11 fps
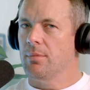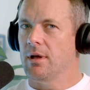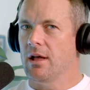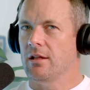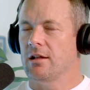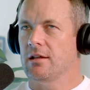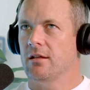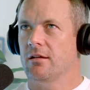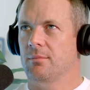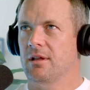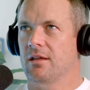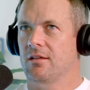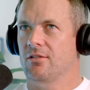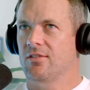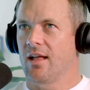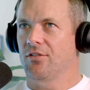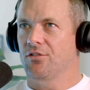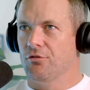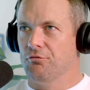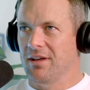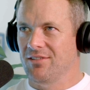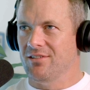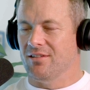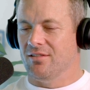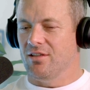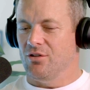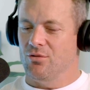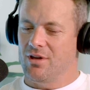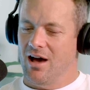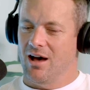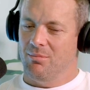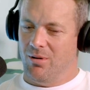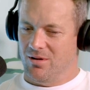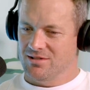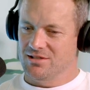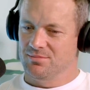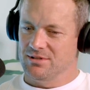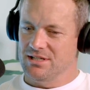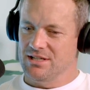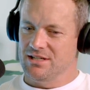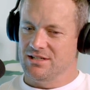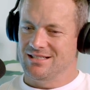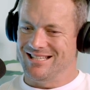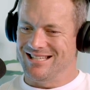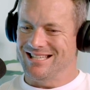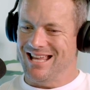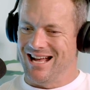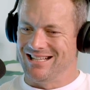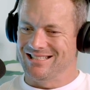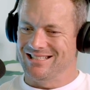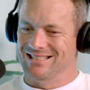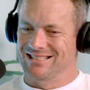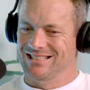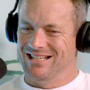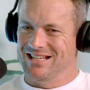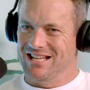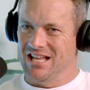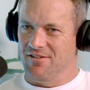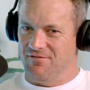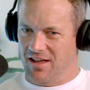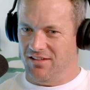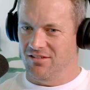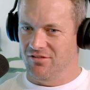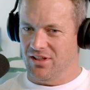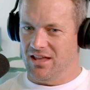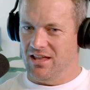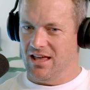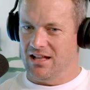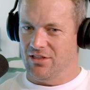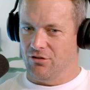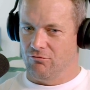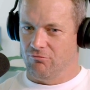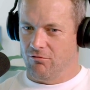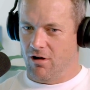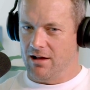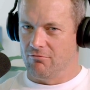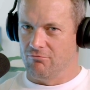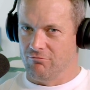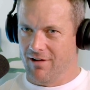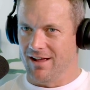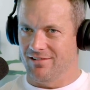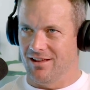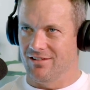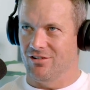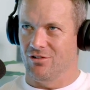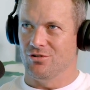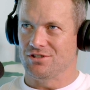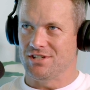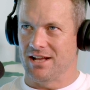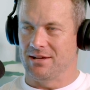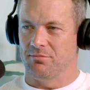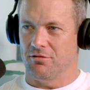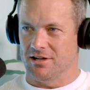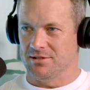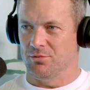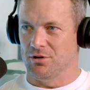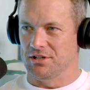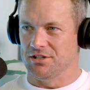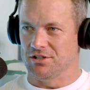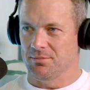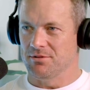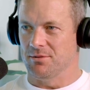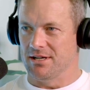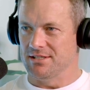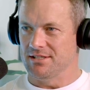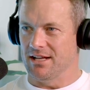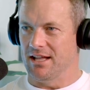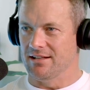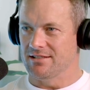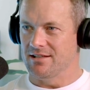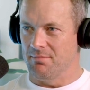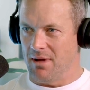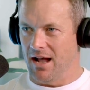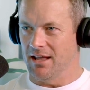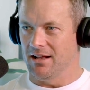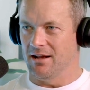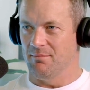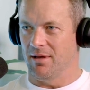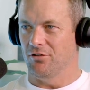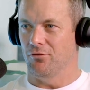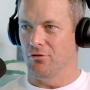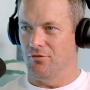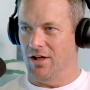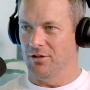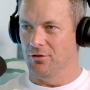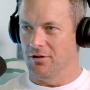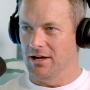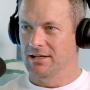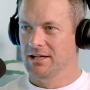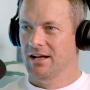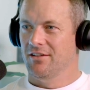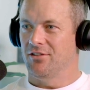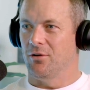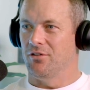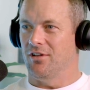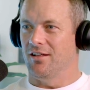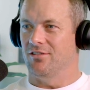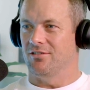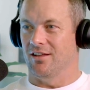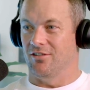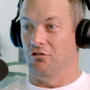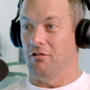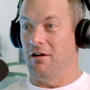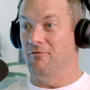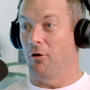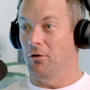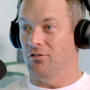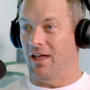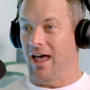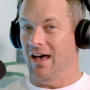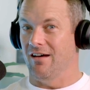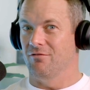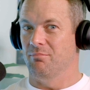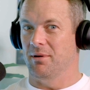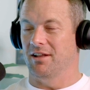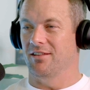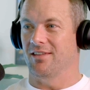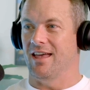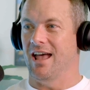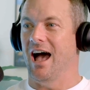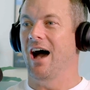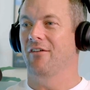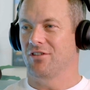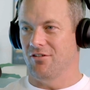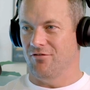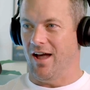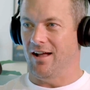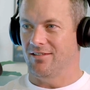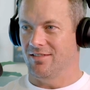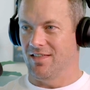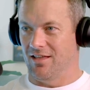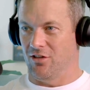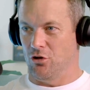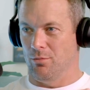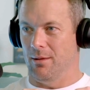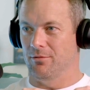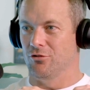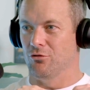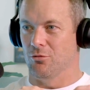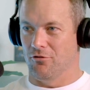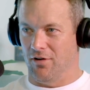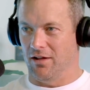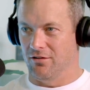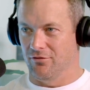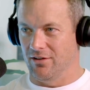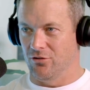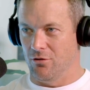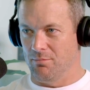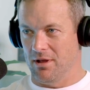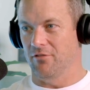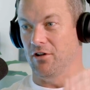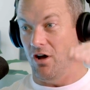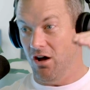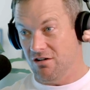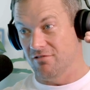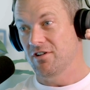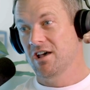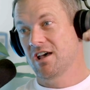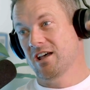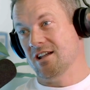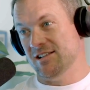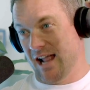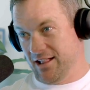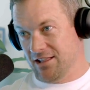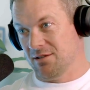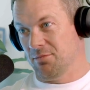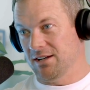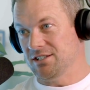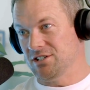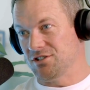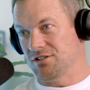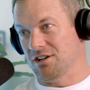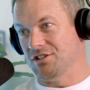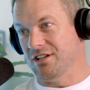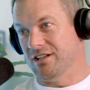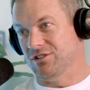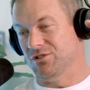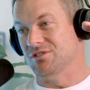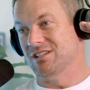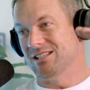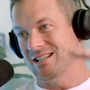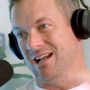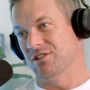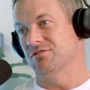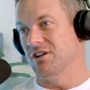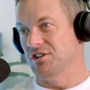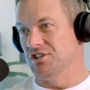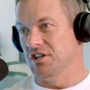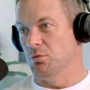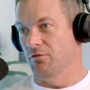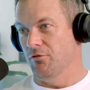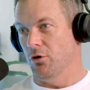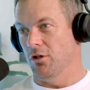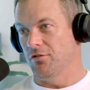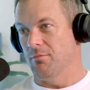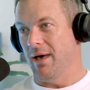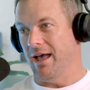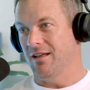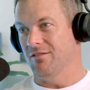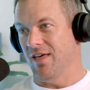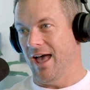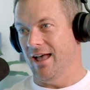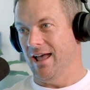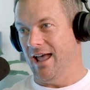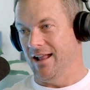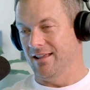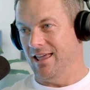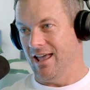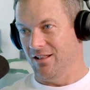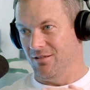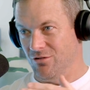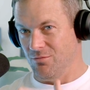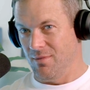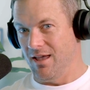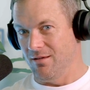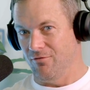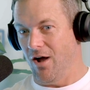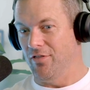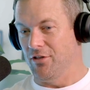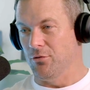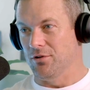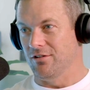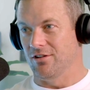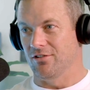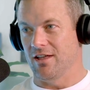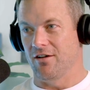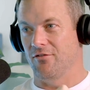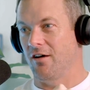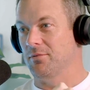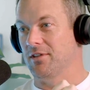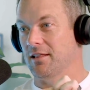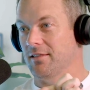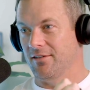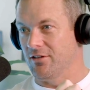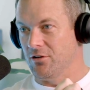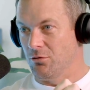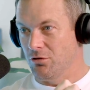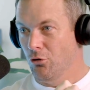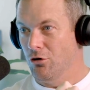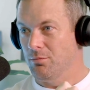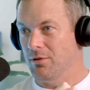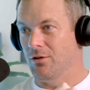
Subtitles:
But I mean, it stands to reason that you can't possibly discount effectively and at the right rate until your starting price point is optimized against the market and based off your value, right? So it's a great focus to have, but it's a after the fact thing that you'll be able to do more effectively. So a benefit of nailing your pricing strategy is your discount strategy will fall off the back of that. And again, you may find that you need to discount 5% less than you thought